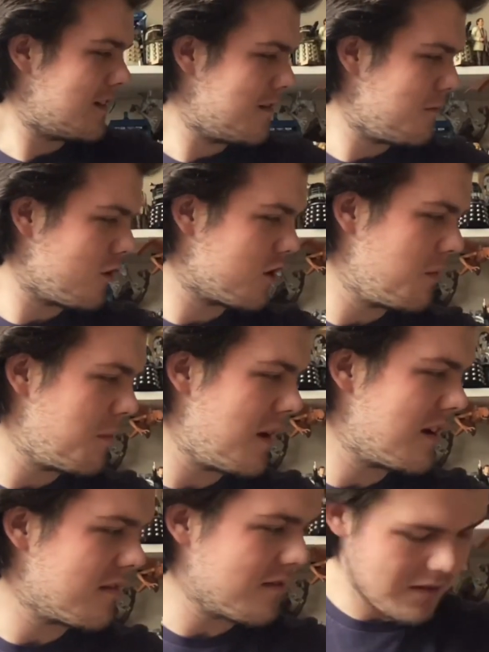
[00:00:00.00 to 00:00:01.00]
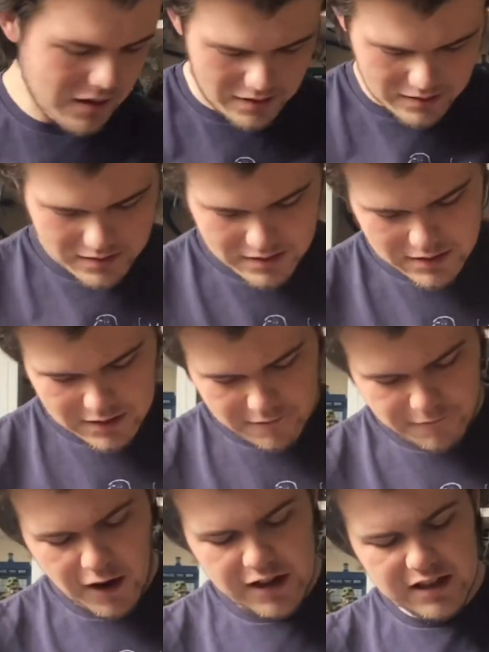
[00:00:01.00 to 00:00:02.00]
what can be better than that?
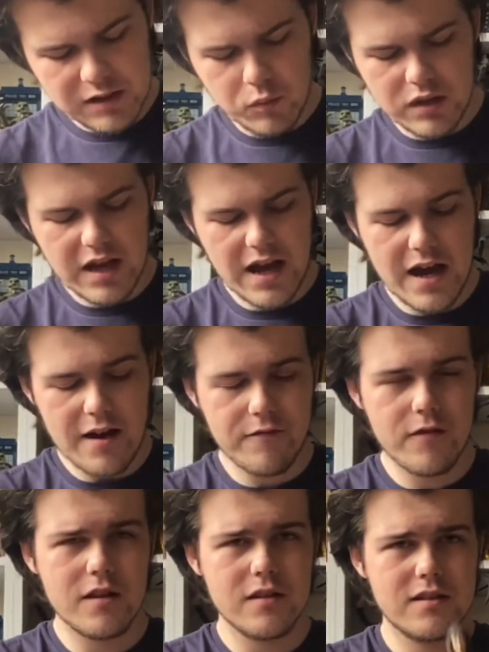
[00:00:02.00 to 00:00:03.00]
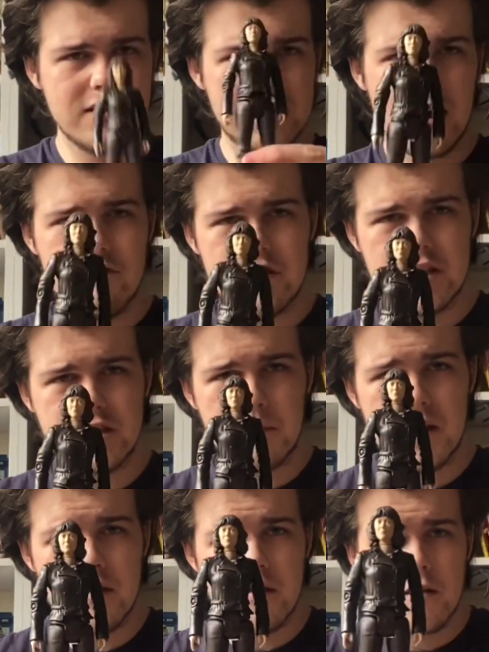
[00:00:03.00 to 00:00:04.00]
Finally, we have Sarah Jane
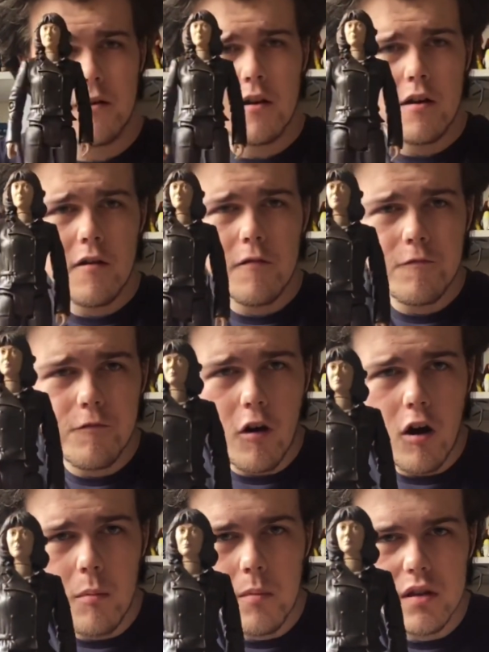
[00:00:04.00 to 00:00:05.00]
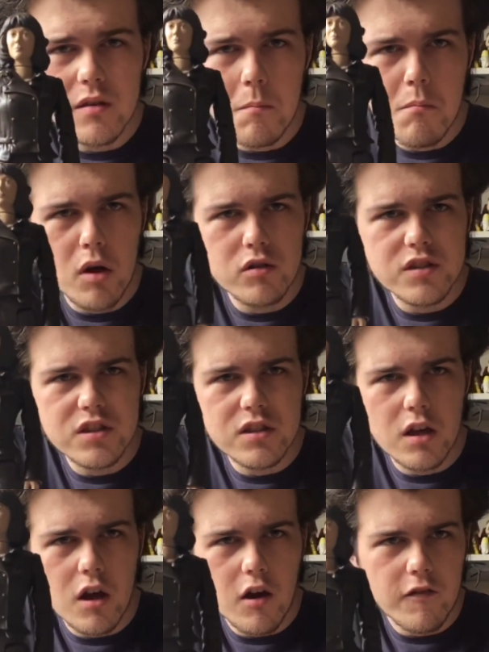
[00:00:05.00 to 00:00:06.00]
Smith from the Monster
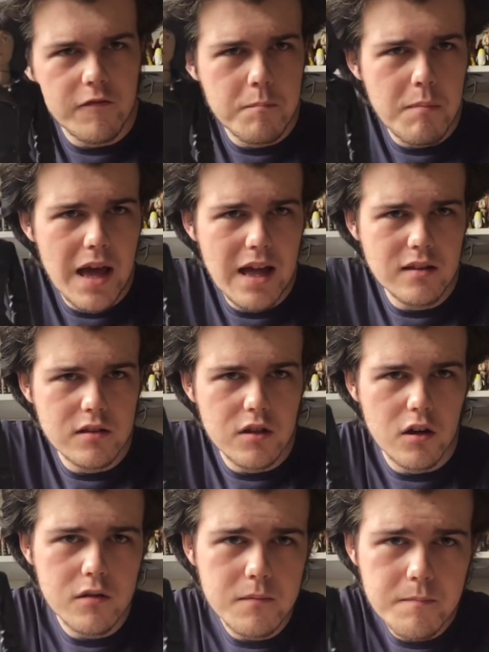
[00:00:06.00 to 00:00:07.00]
of Peladon.